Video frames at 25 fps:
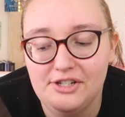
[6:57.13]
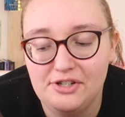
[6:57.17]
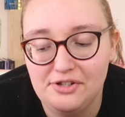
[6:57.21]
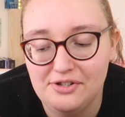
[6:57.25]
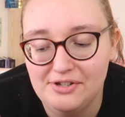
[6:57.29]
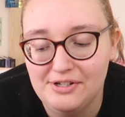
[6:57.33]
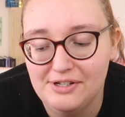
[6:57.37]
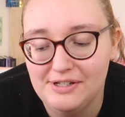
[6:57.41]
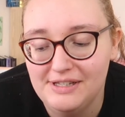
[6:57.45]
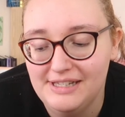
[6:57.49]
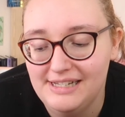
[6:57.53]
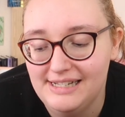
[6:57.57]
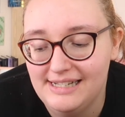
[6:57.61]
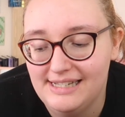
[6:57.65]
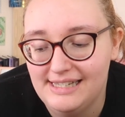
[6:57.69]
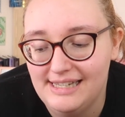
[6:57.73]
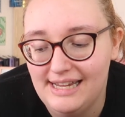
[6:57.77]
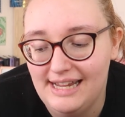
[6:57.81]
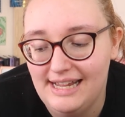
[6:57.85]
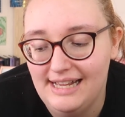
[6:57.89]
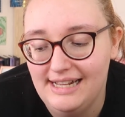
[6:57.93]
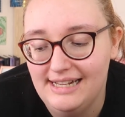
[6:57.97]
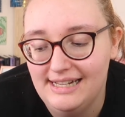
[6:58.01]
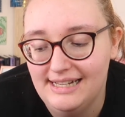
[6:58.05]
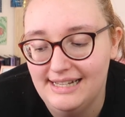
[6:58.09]
sure this
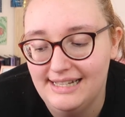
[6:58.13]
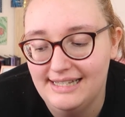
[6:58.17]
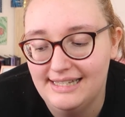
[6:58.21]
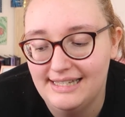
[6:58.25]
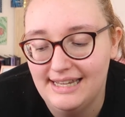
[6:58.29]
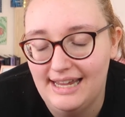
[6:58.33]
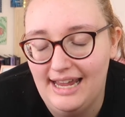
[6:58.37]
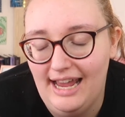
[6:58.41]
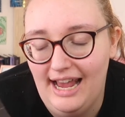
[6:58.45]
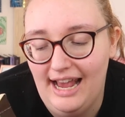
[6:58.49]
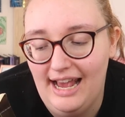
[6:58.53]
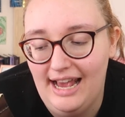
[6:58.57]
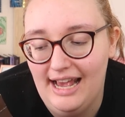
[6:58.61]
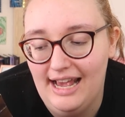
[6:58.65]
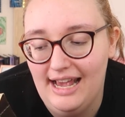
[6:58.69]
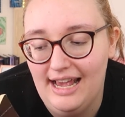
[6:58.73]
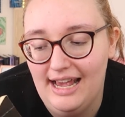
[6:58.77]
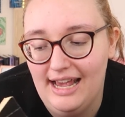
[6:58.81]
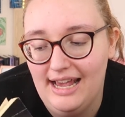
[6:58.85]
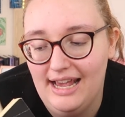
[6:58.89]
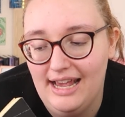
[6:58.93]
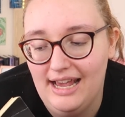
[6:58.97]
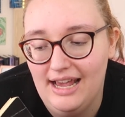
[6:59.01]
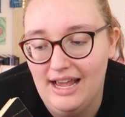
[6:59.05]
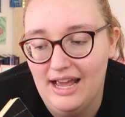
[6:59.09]
is
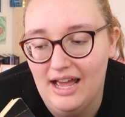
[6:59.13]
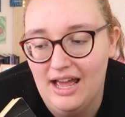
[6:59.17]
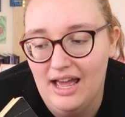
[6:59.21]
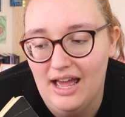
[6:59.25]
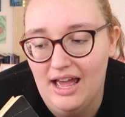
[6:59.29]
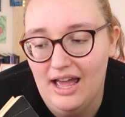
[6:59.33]
a